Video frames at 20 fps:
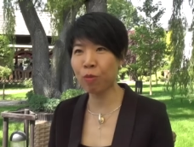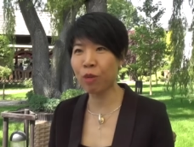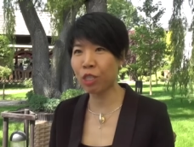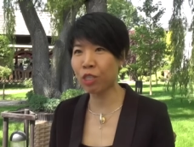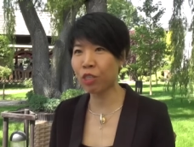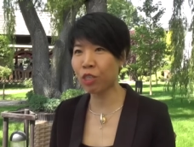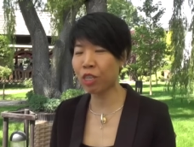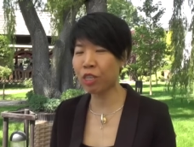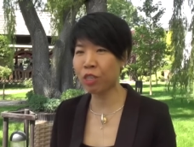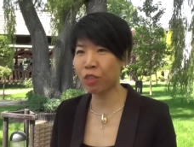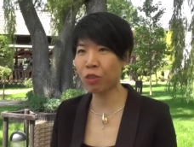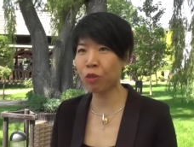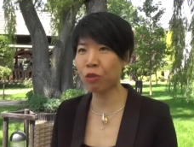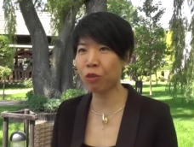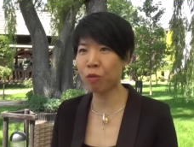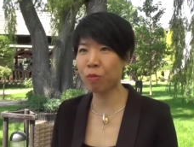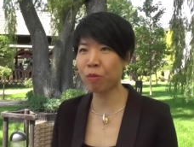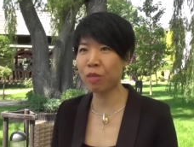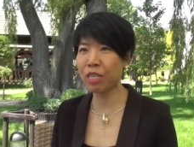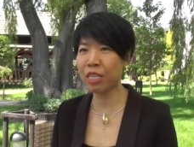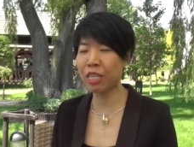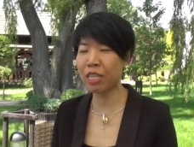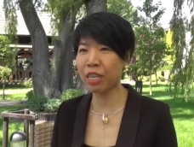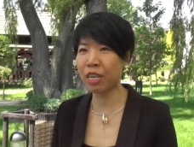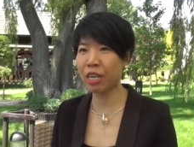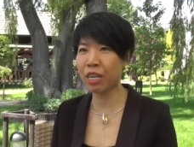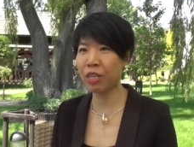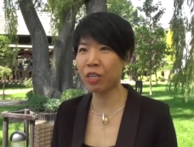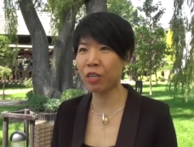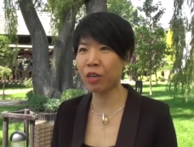much in social
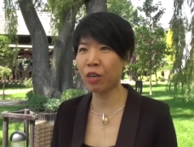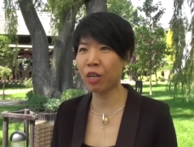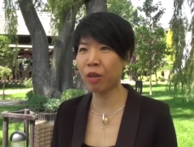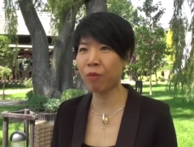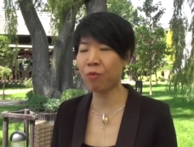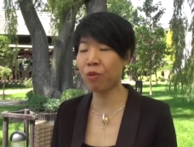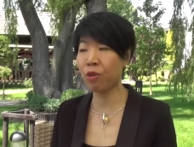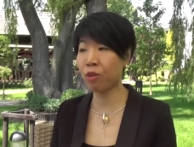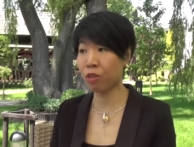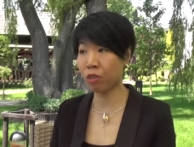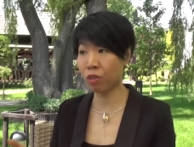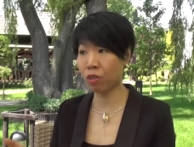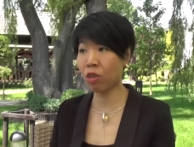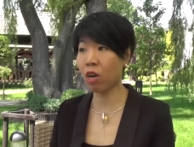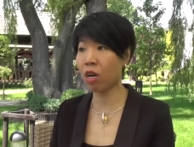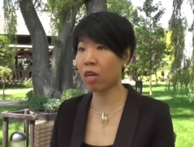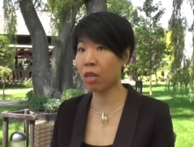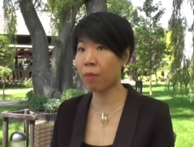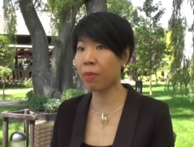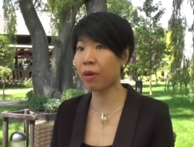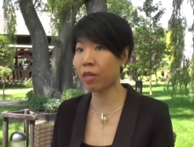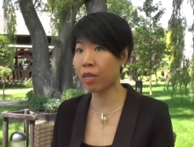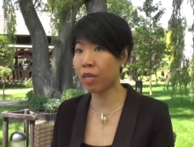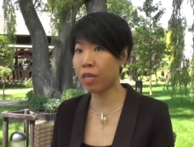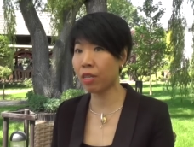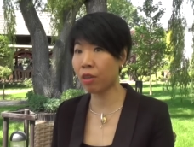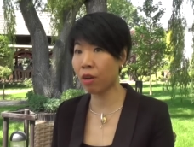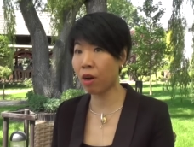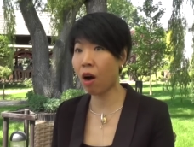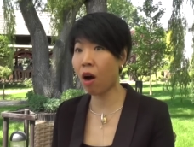media, you know, if you're talking about
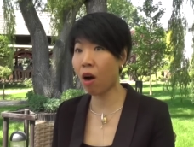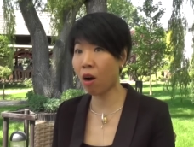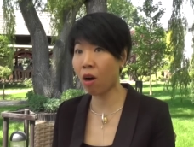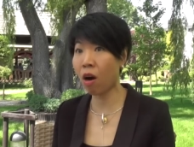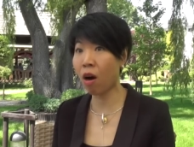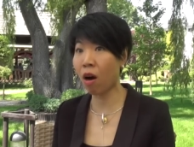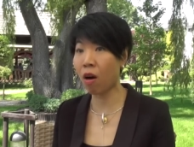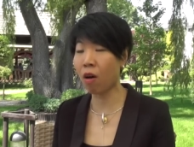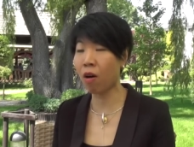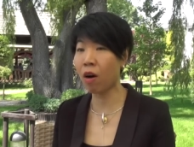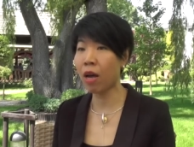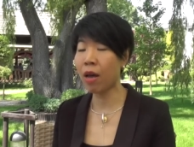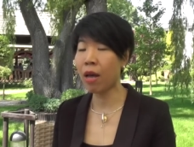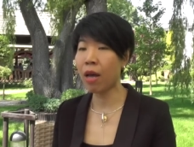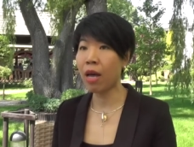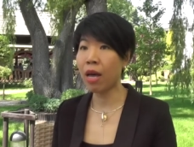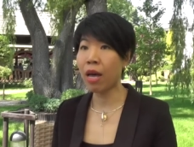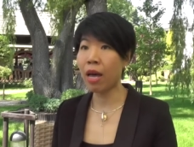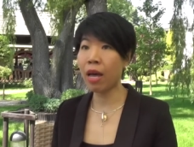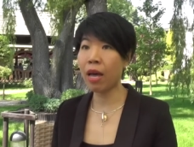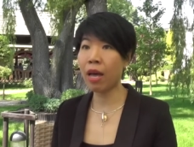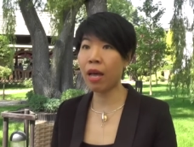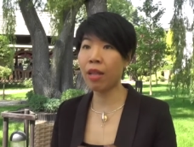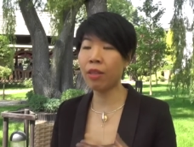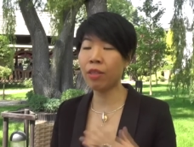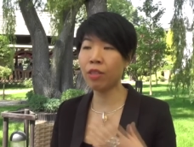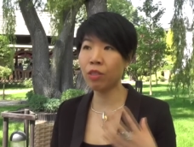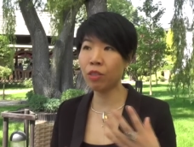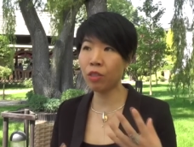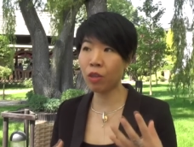in Hong Kong. And,
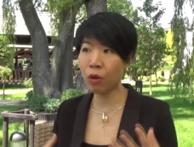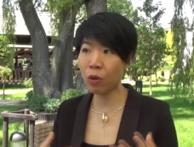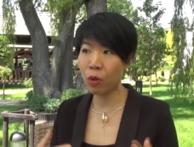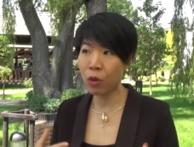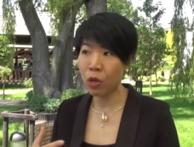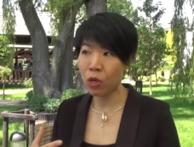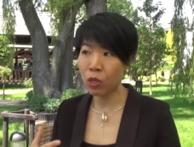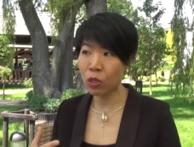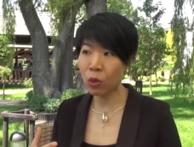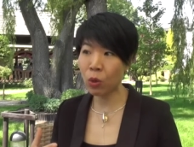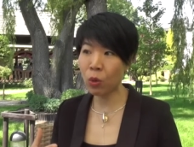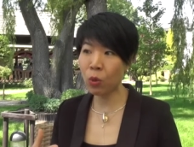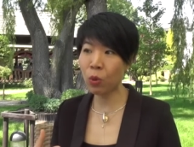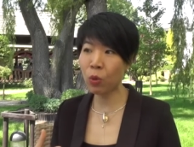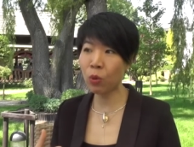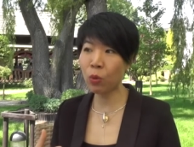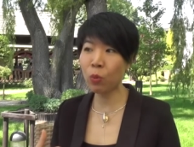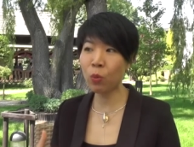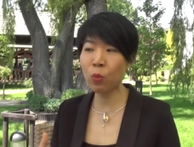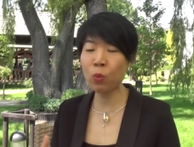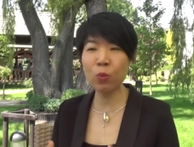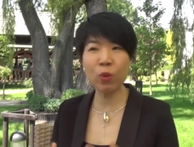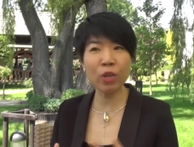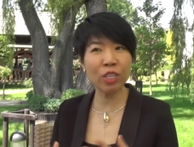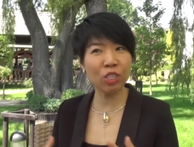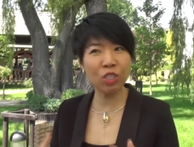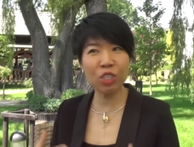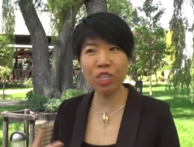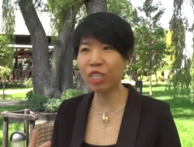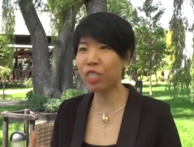you know, so
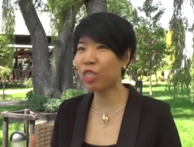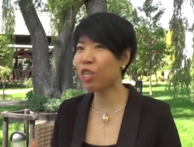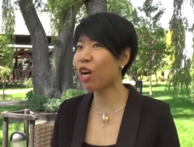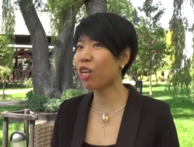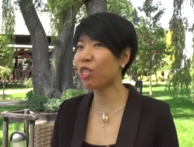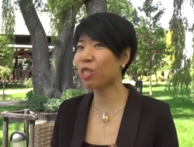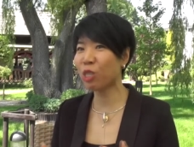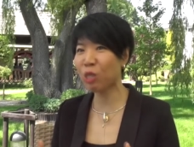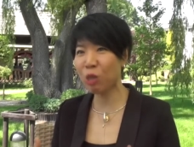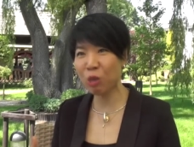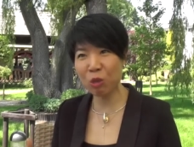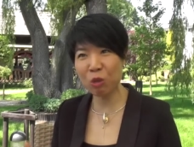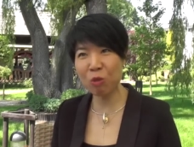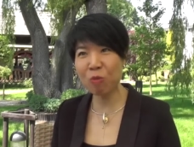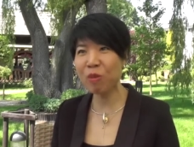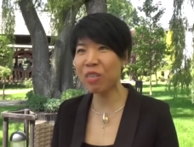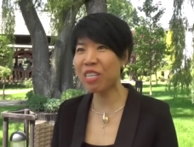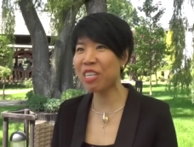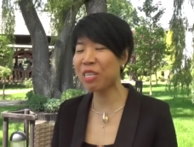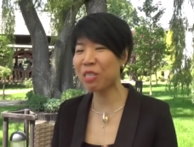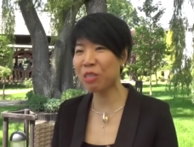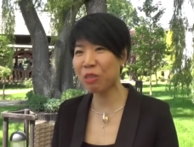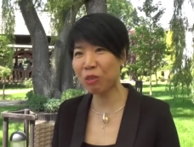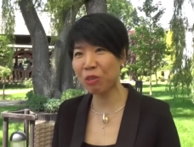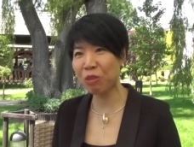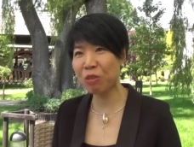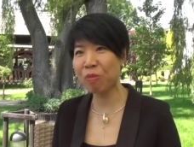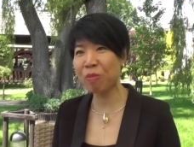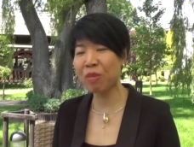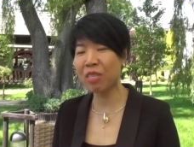it's just not social media,
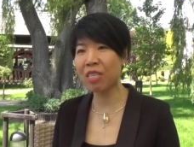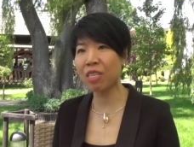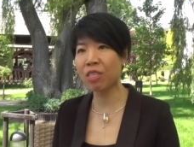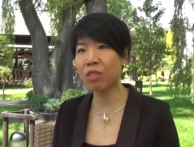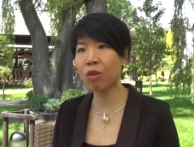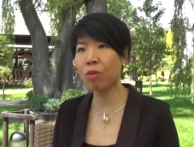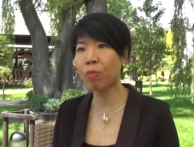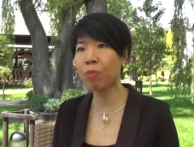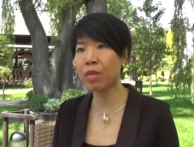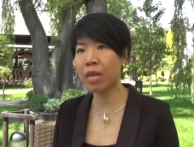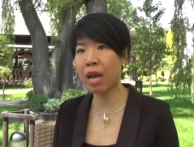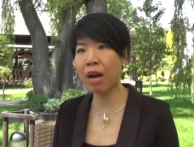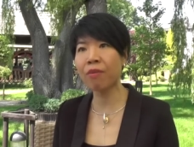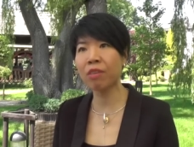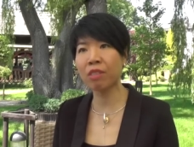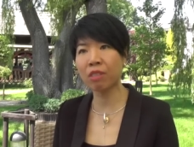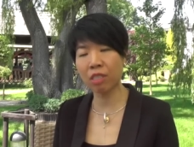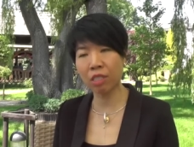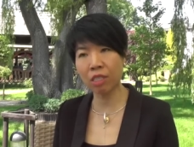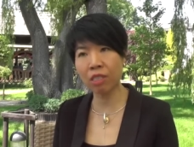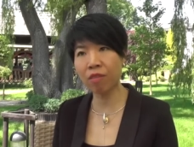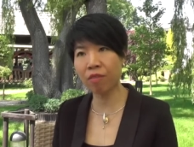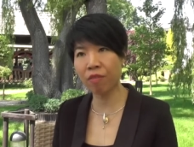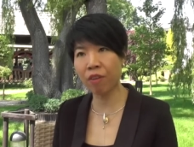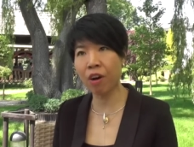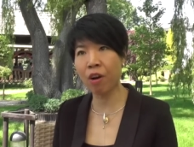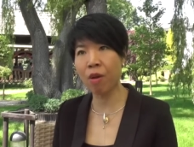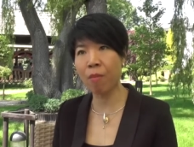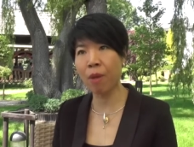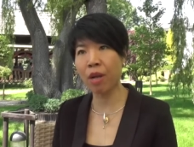social media. So PR is still
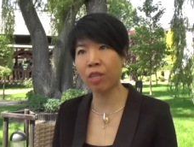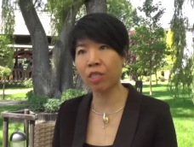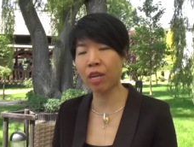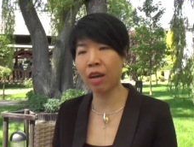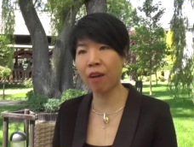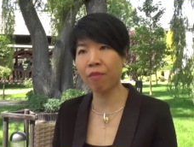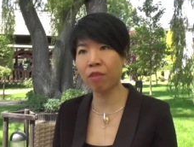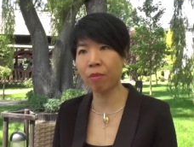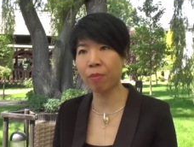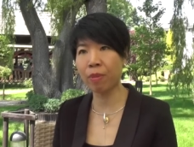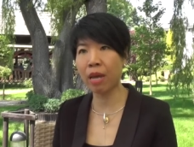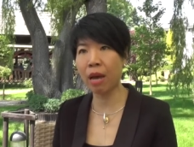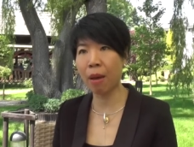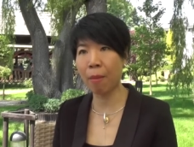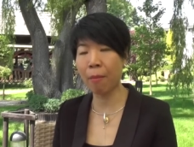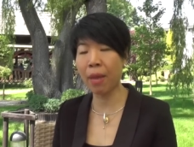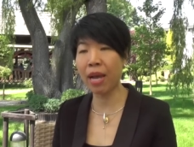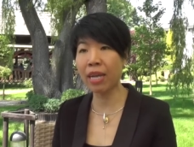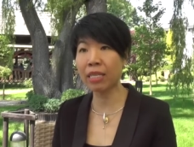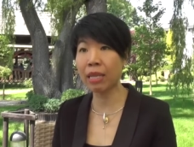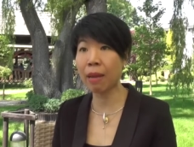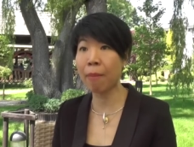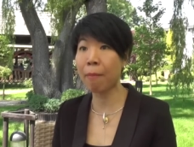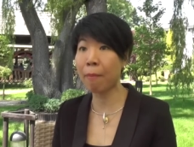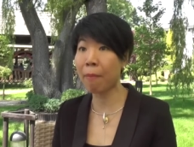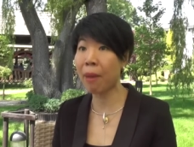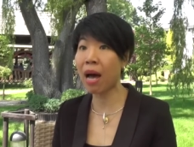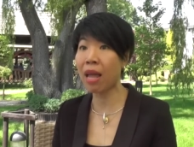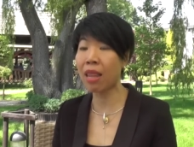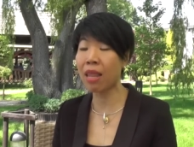very much have to be a mix and
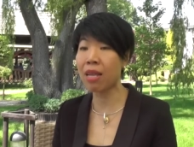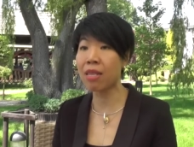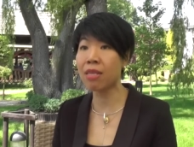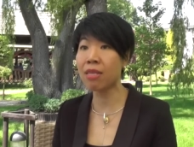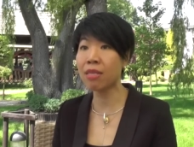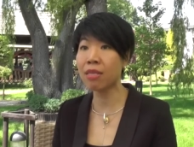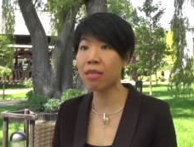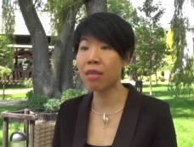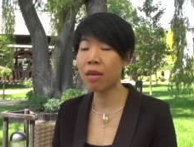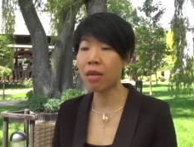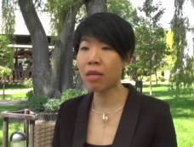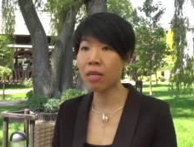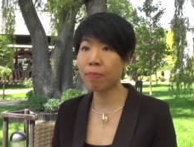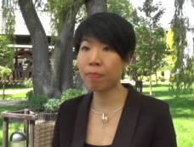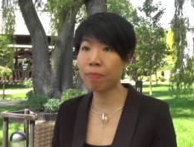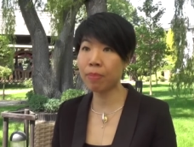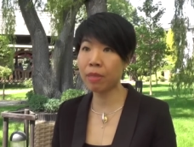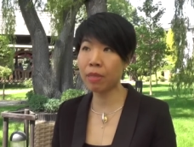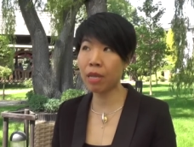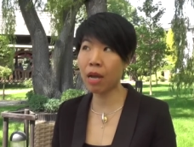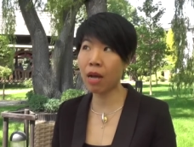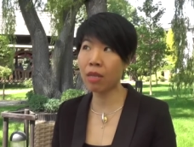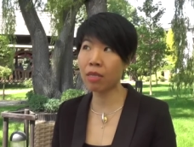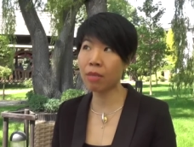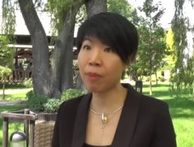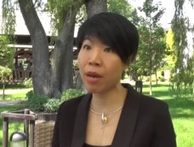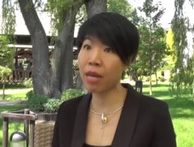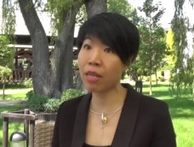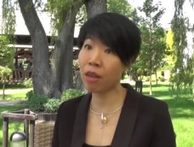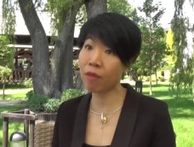balance. It uh,
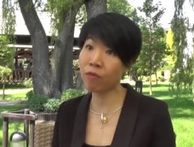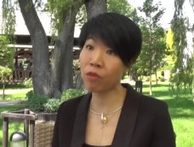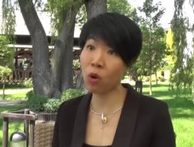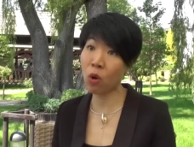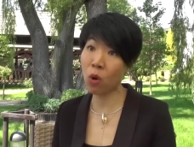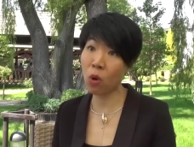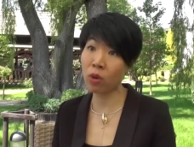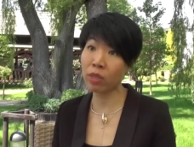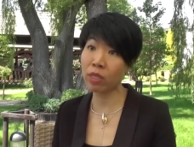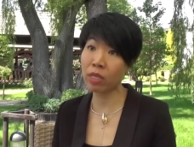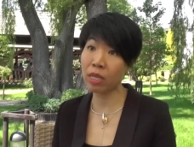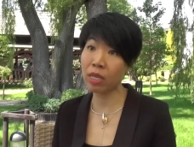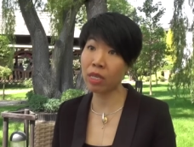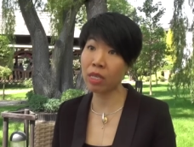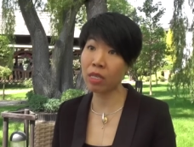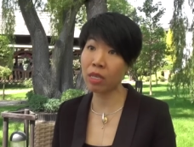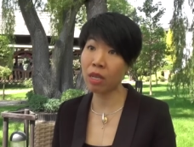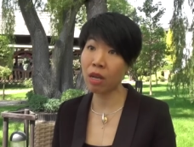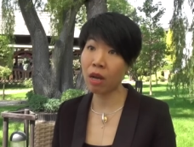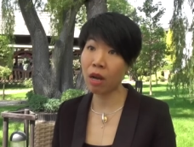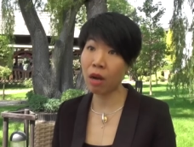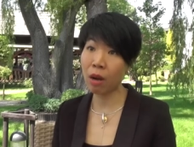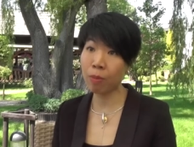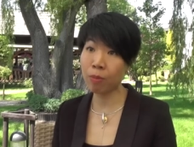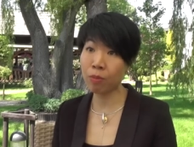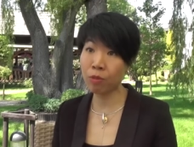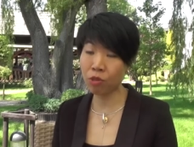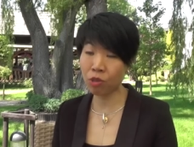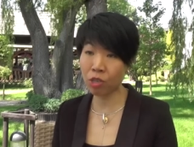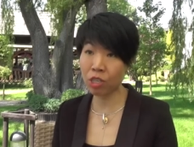depend on your audience of
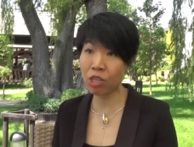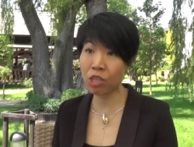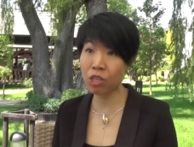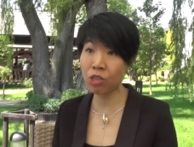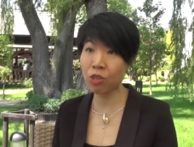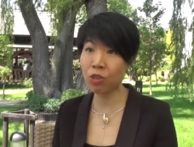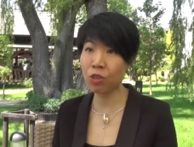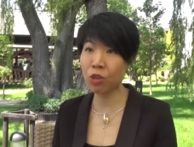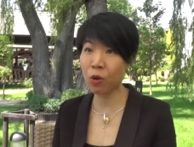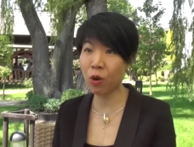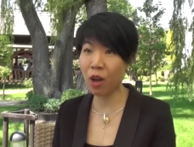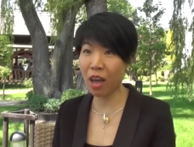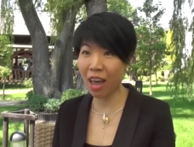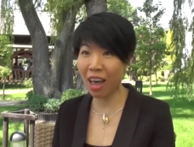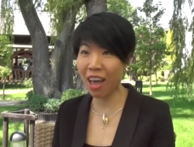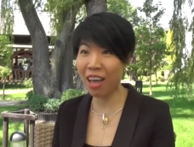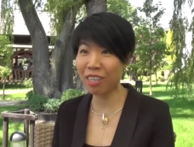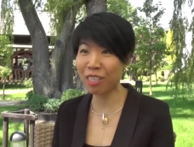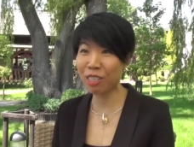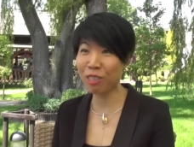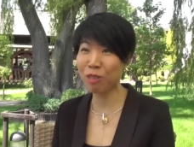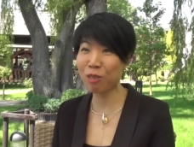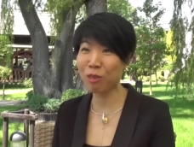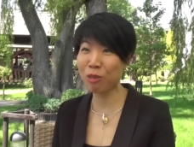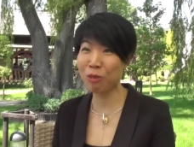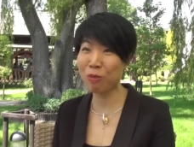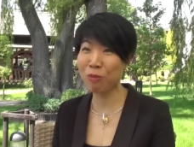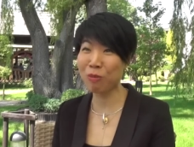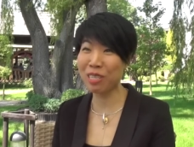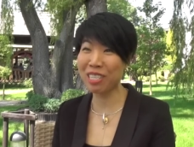traditional and
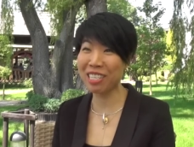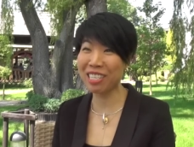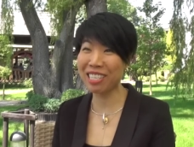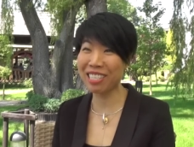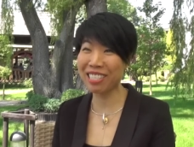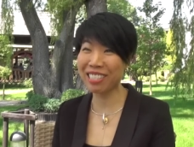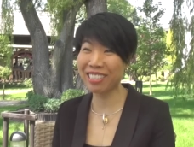social media.